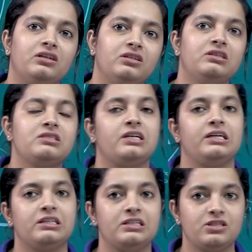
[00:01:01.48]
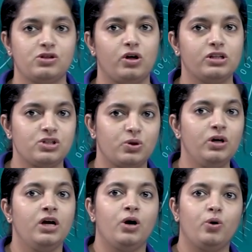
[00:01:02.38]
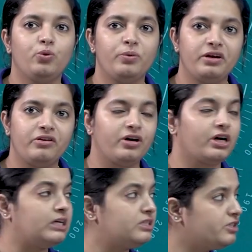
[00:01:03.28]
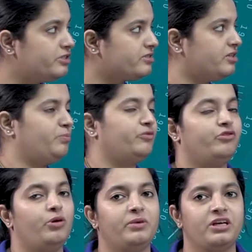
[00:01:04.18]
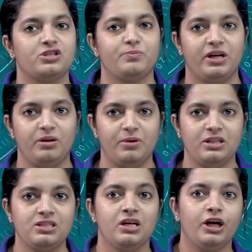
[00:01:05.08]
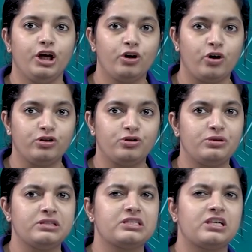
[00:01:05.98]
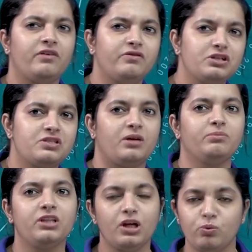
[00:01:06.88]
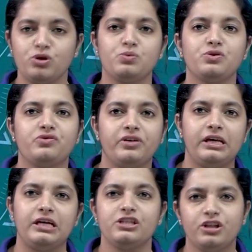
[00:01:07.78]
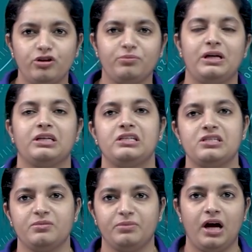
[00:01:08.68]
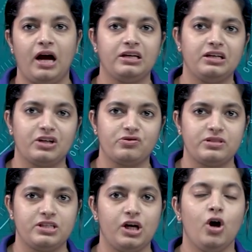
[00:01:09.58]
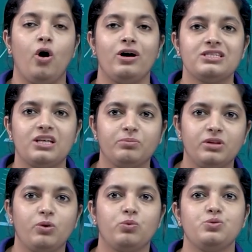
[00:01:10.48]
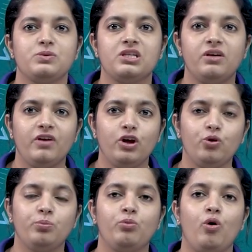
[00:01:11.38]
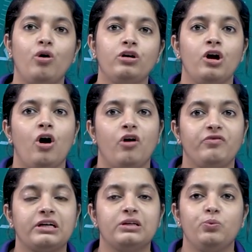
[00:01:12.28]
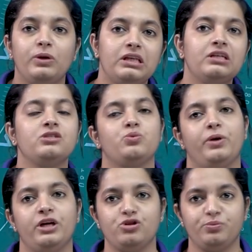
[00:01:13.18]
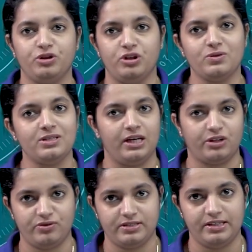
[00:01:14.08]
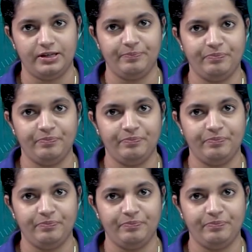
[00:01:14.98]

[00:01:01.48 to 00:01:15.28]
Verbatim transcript: other scientists also who were uh, continuously performing experiments in order to discover something which was relating your magnetism and electricity or something which was giving you more of a convenient way to produce electricity.